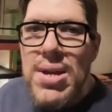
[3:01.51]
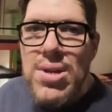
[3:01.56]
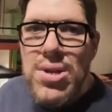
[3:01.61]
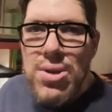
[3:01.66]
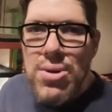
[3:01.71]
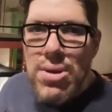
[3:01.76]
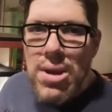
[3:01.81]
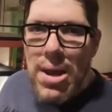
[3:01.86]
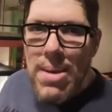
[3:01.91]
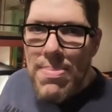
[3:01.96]

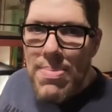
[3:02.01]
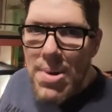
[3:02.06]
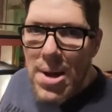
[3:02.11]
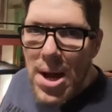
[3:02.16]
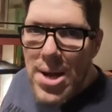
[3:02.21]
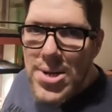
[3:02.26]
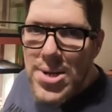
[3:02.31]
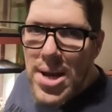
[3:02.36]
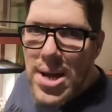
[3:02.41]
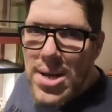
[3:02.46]
2-day
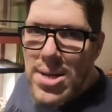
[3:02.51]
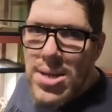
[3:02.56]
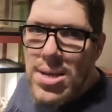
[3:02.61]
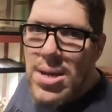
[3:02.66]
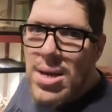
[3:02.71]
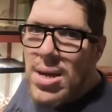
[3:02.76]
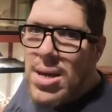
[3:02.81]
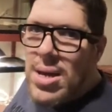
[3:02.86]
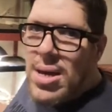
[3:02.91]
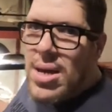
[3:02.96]
project.
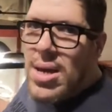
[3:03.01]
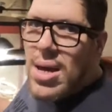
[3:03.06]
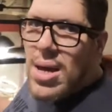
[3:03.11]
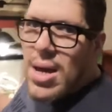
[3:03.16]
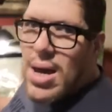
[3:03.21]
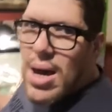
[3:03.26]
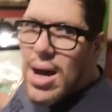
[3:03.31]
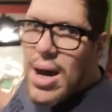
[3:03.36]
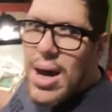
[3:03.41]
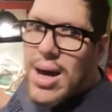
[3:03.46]

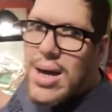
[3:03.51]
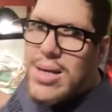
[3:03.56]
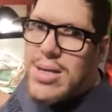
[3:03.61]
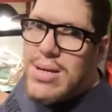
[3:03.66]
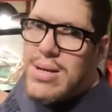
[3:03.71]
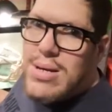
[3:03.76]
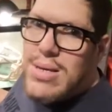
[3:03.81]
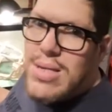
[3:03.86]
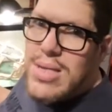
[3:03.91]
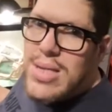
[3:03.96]
As
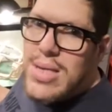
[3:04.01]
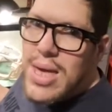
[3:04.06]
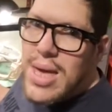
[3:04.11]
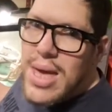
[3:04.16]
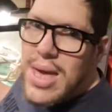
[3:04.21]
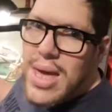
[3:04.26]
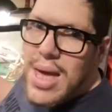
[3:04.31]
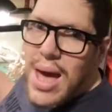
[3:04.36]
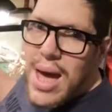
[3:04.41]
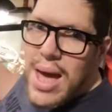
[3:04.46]
you can
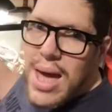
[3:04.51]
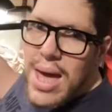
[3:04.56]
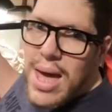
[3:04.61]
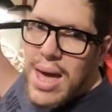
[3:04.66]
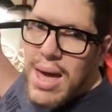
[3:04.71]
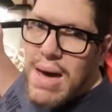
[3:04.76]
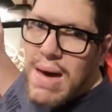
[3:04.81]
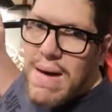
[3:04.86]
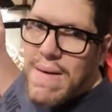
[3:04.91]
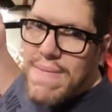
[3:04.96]
see, I
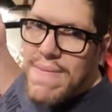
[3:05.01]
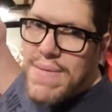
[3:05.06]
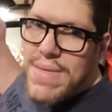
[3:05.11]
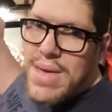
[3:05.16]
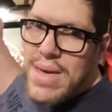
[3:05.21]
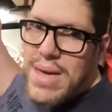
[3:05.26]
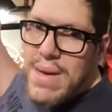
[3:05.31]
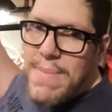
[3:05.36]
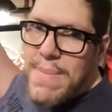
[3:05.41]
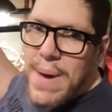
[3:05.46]
have
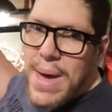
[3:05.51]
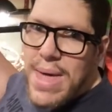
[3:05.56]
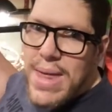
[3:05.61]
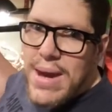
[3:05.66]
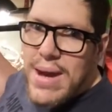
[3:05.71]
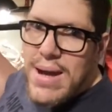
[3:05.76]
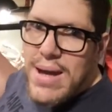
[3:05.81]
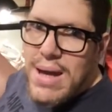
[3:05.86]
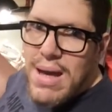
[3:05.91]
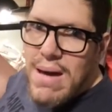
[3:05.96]
the
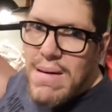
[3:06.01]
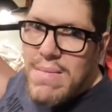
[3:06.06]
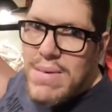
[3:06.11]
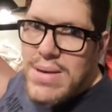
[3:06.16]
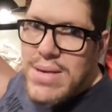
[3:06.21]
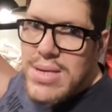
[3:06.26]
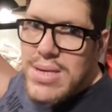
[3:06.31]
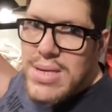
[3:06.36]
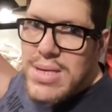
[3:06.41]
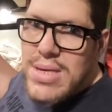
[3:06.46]
painted
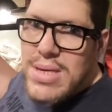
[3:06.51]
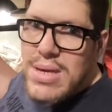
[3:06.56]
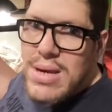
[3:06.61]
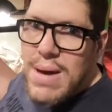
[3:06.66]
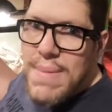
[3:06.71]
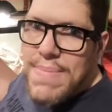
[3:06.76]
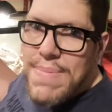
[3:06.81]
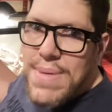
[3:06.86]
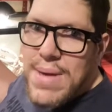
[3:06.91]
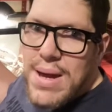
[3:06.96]
agamas
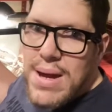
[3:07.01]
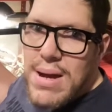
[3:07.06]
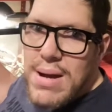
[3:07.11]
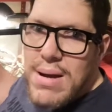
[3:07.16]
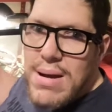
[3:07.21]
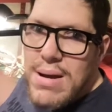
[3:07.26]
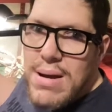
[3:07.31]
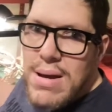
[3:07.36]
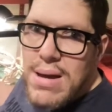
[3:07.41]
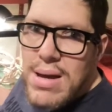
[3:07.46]
up
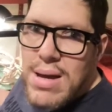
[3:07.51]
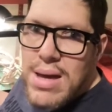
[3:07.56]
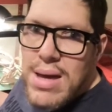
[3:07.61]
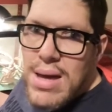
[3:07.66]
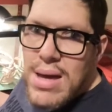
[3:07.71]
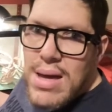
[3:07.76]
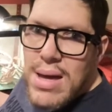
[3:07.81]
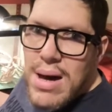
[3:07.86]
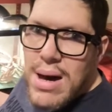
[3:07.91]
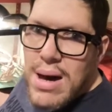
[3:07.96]
there.
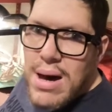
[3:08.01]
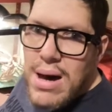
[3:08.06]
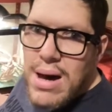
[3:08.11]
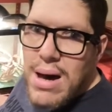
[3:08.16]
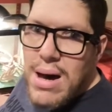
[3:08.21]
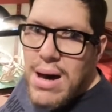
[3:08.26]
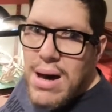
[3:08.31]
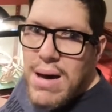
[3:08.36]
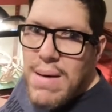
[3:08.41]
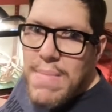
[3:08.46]

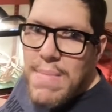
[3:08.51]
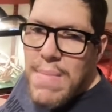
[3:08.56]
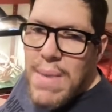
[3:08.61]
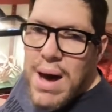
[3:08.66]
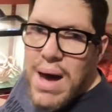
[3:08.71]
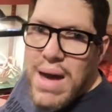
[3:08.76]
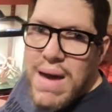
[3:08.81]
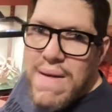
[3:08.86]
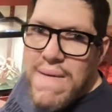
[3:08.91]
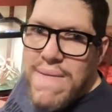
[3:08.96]

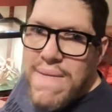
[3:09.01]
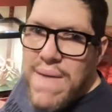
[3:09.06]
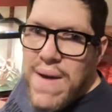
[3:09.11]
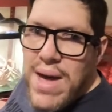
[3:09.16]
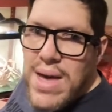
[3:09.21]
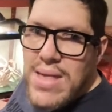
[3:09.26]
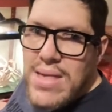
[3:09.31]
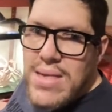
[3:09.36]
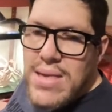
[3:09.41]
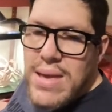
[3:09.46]
My
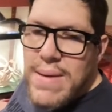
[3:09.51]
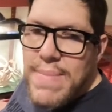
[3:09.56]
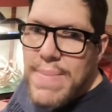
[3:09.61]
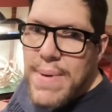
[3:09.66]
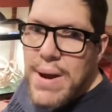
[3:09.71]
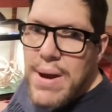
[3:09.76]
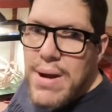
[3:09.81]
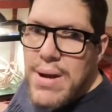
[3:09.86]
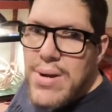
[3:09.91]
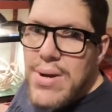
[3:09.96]
fancy
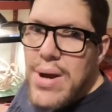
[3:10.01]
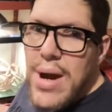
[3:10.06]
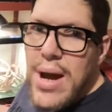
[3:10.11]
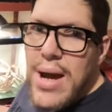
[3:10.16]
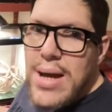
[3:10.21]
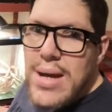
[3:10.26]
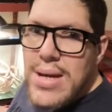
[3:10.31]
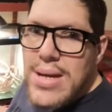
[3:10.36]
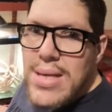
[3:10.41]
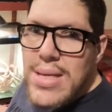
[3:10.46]
bearded
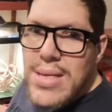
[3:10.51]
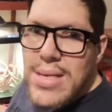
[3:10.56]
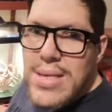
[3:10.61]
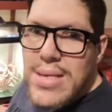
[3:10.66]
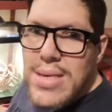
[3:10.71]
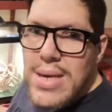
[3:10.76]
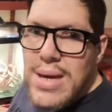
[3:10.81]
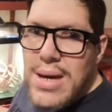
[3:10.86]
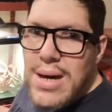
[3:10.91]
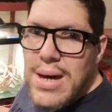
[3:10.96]

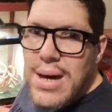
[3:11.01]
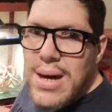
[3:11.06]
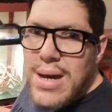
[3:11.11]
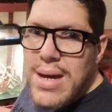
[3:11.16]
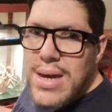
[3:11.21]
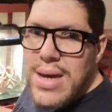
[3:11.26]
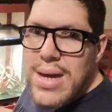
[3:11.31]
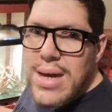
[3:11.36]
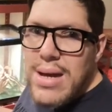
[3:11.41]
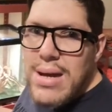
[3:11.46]
dragons
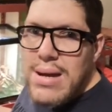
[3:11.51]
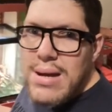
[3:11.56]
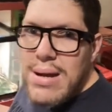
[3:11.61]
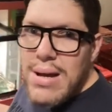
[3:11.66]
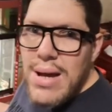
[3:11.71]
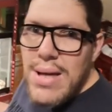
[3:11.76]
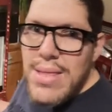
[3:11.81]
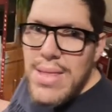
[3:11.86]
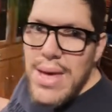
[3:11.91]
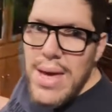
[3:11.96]
here,
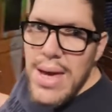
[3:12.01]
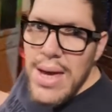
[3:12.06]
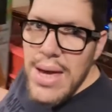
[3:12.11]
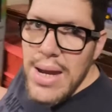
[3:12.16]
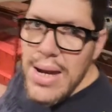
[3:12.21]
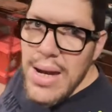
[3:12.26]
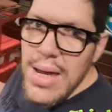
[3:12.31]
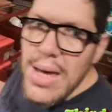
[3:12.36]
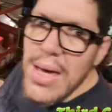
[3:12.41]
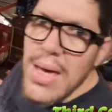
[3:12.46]
and
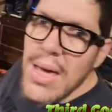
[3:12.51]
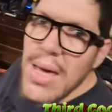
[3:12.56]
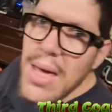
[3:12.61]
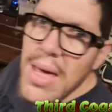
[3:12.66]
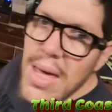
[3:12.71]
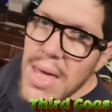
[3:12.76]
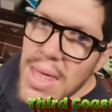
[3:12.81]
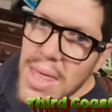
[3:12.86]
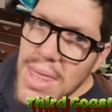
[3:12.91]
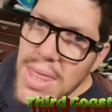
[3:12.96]
then
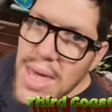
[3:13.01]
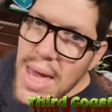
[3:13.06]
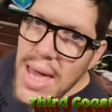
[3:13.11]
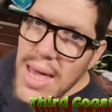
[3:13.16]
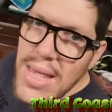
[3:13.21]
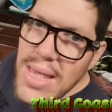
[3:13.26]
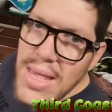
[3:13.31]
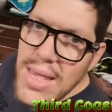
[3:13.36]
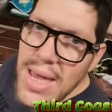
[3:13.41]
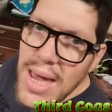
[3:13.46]

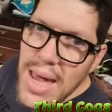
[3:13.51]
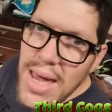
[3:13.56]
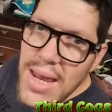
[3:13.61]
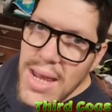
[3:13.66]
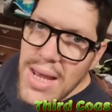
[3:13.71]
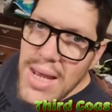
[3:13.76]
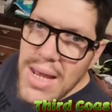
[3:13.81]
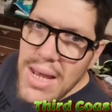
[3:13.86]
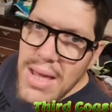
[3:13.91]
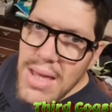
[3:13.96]
that side
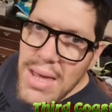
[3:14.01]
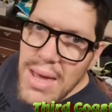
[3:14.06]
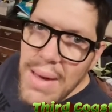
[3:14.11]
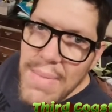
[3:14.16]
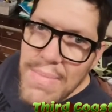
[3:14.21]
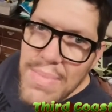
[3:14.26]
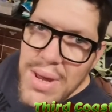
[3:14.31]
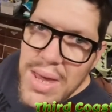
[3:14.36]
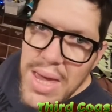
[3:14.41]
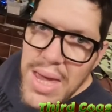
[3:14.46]
is still
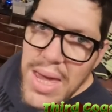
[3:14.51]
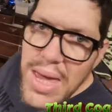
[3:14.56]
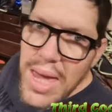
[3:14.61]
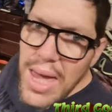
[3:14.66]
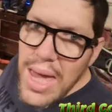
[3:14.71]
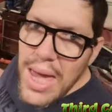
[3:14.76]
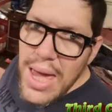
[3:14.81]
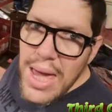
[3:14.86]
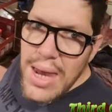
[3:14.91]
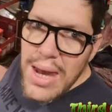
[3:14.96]
empty,
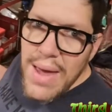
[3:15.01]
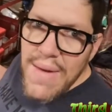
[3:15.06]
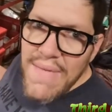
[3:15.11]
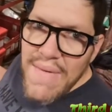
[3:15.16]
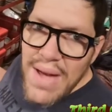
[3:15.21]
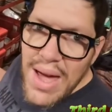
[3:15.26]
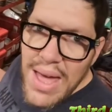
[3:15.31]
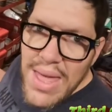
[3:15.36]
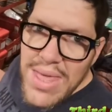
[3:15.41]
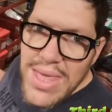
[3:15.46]
and I've
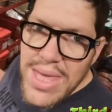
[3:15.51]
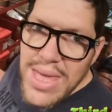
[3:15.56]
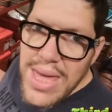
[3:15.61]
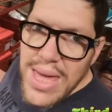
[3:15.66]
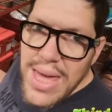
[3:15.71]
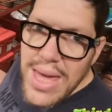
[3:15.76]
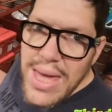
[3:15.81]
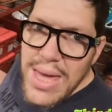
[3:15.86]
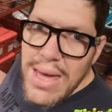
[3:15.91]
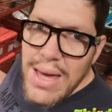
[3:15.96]
got
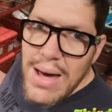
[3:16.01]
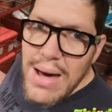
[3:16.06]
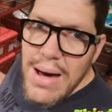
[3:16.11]
the